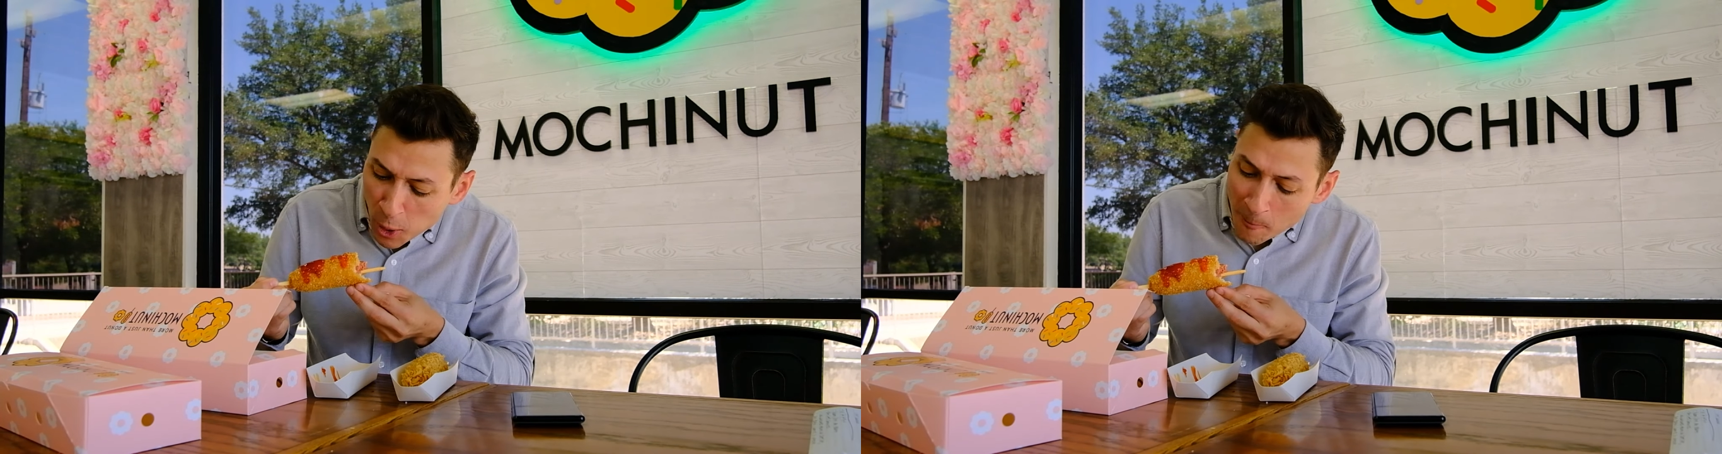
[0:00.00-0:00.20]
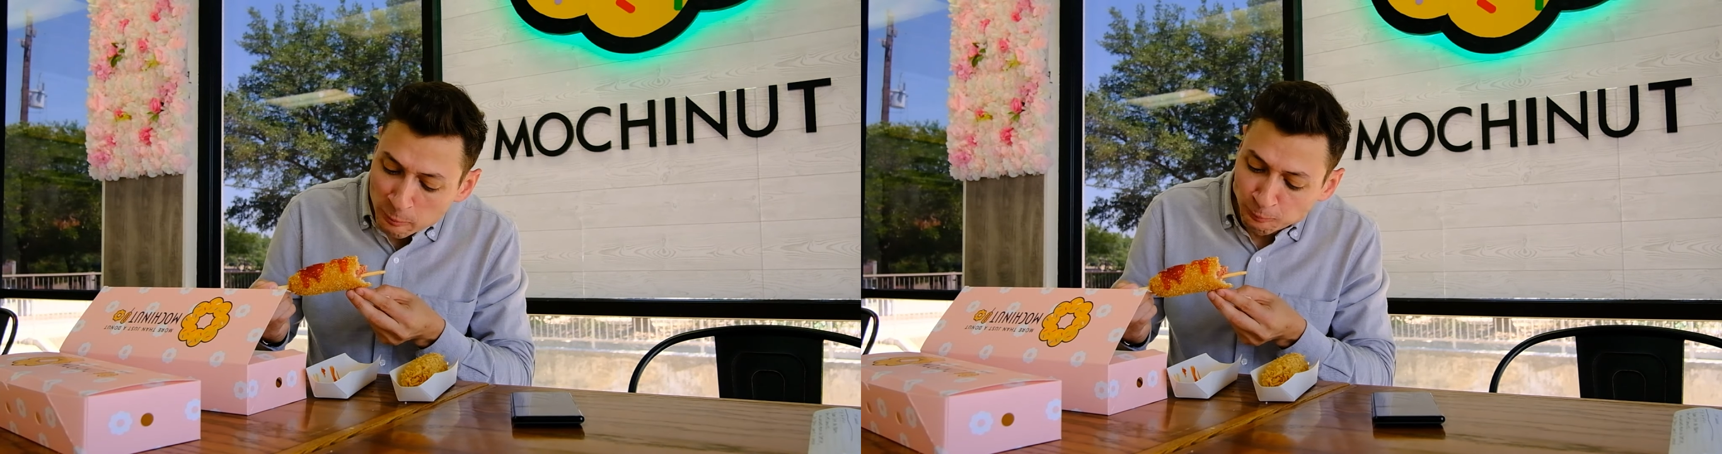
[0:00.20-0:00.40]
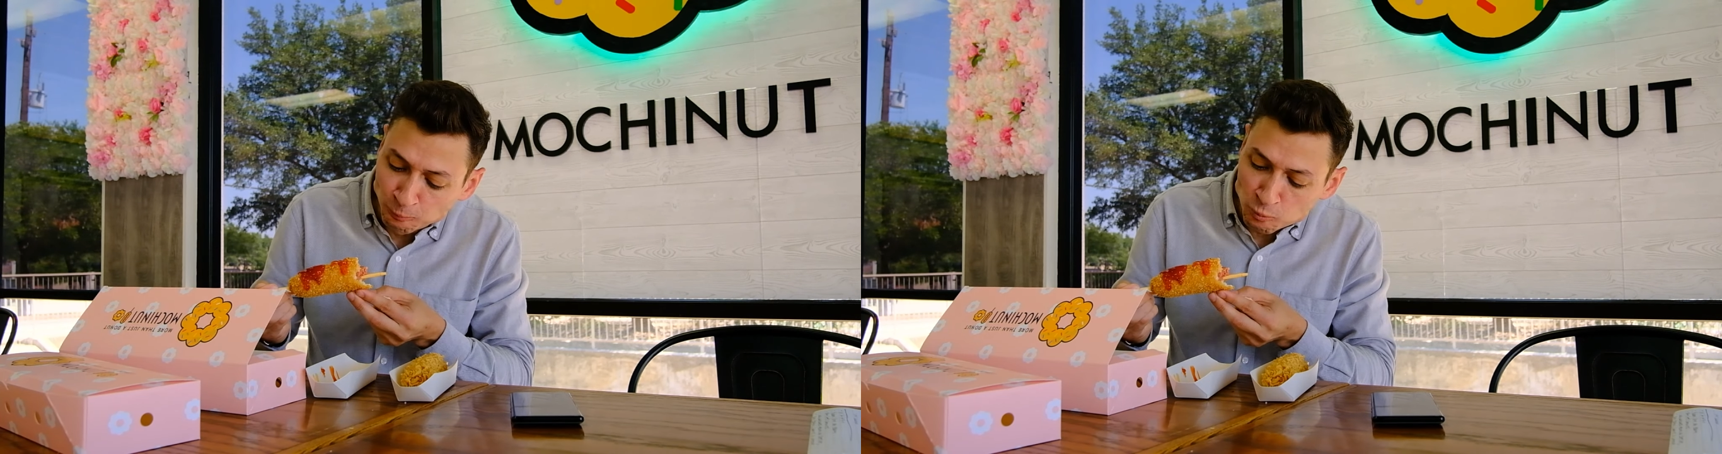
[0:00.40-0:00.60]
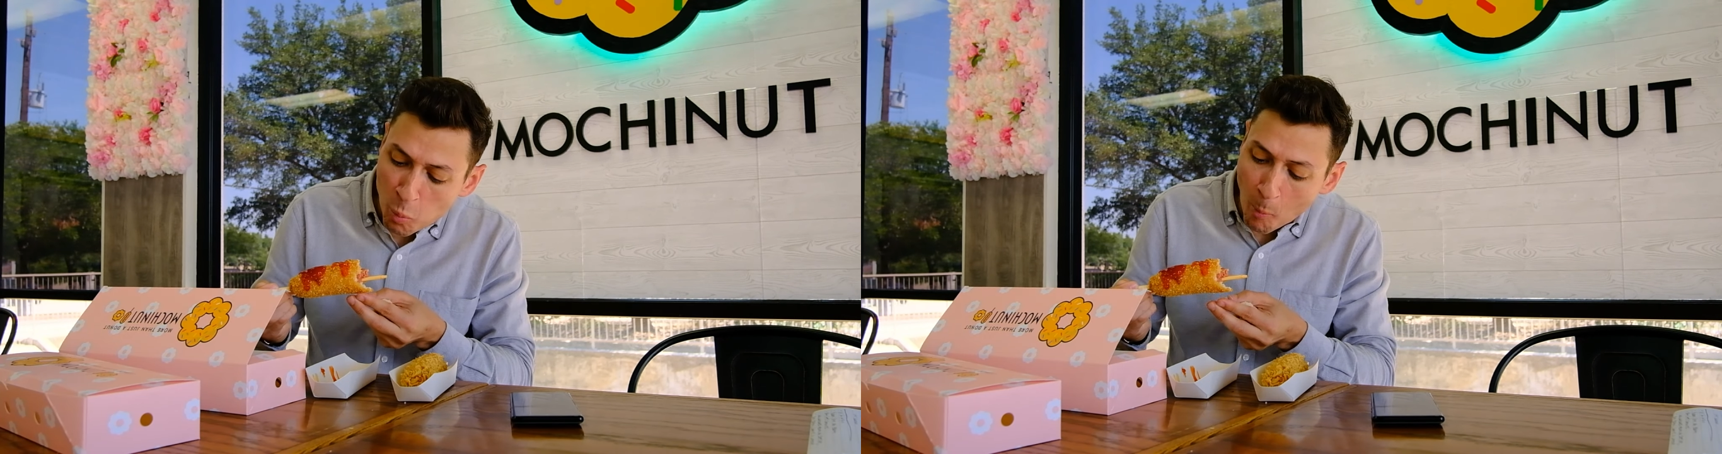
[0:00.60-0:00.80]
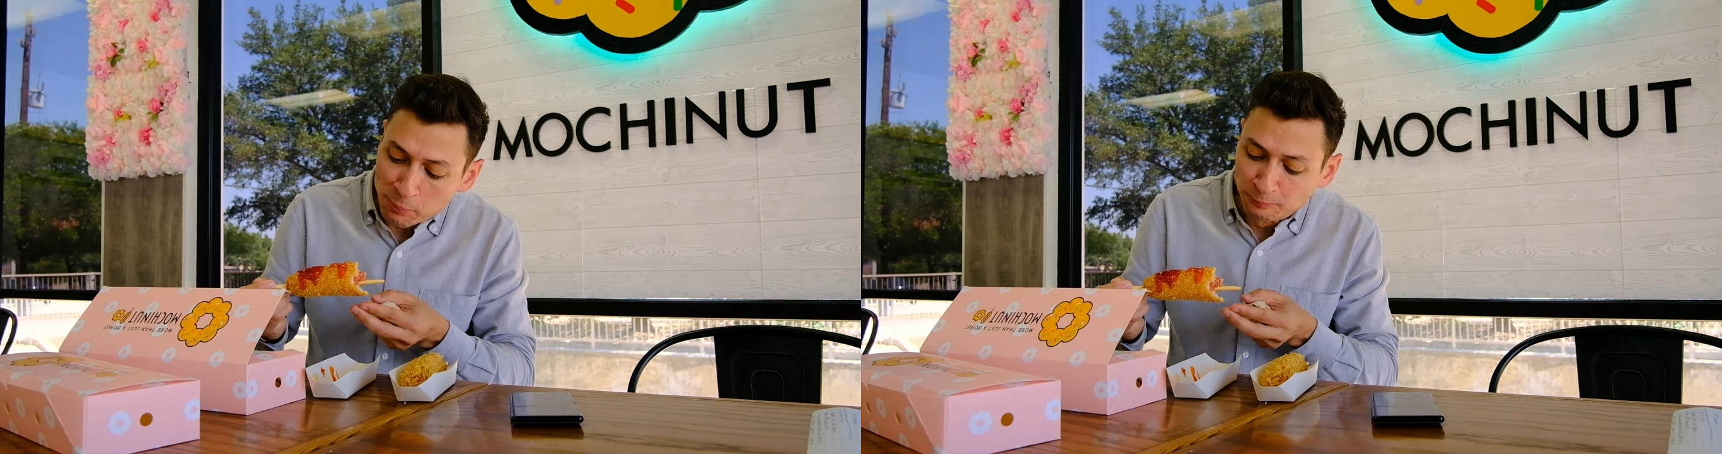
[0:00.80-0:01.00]
which have the
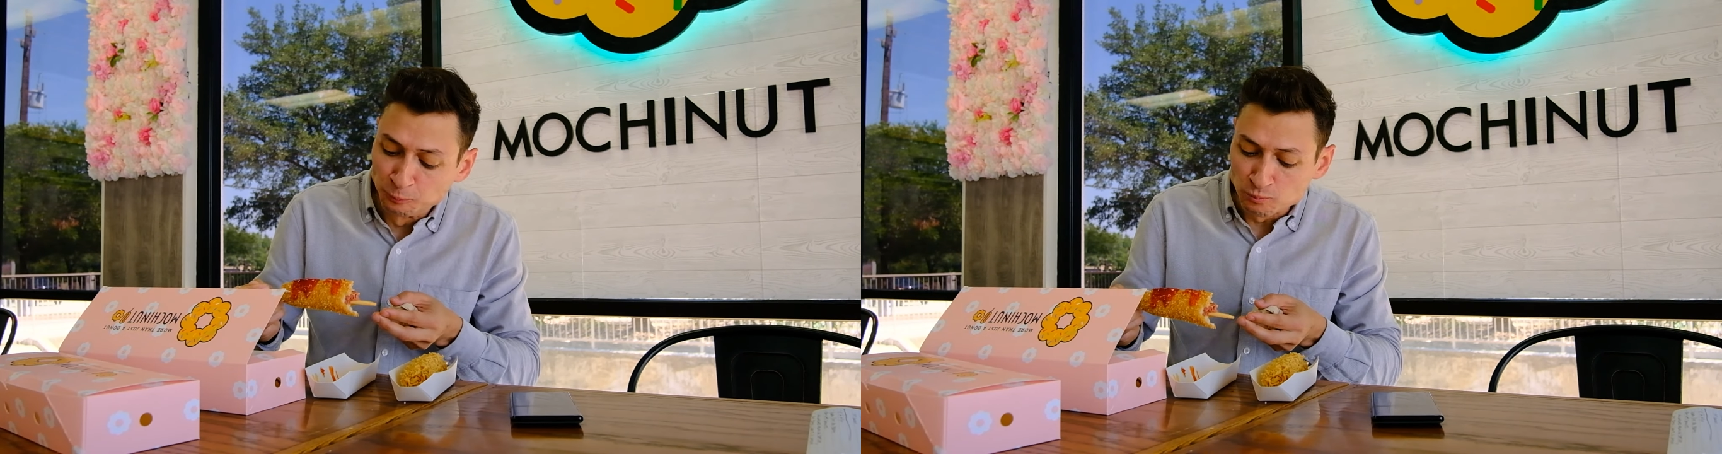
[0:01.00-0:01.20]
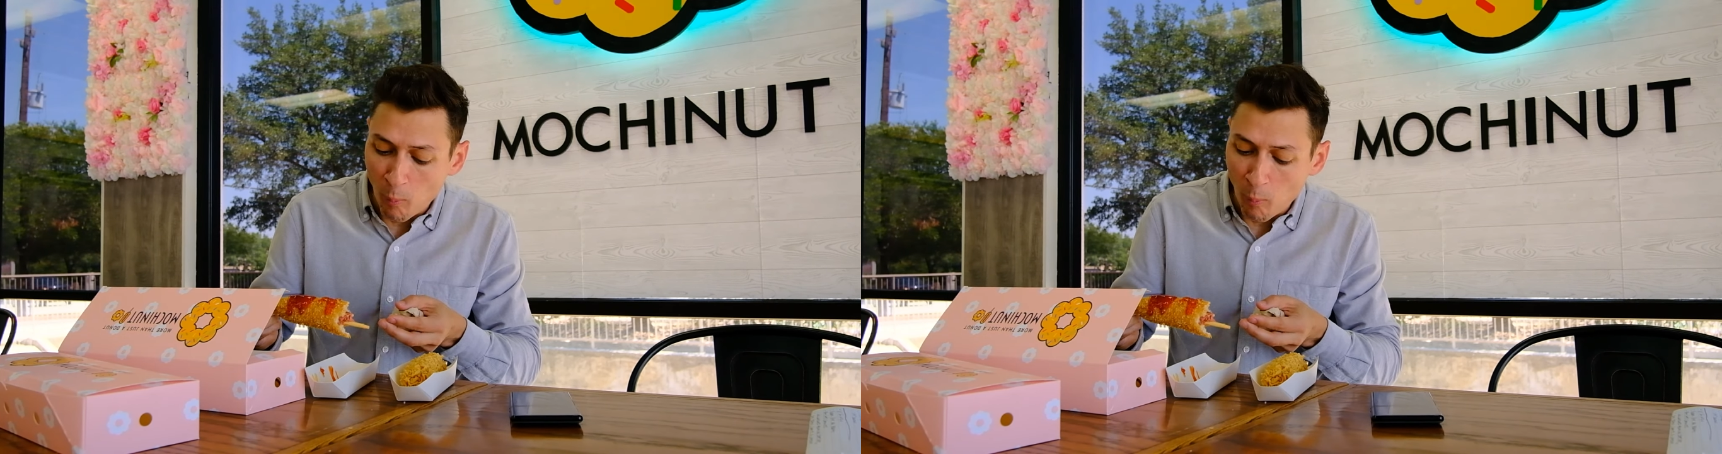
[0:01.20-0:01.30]
same batter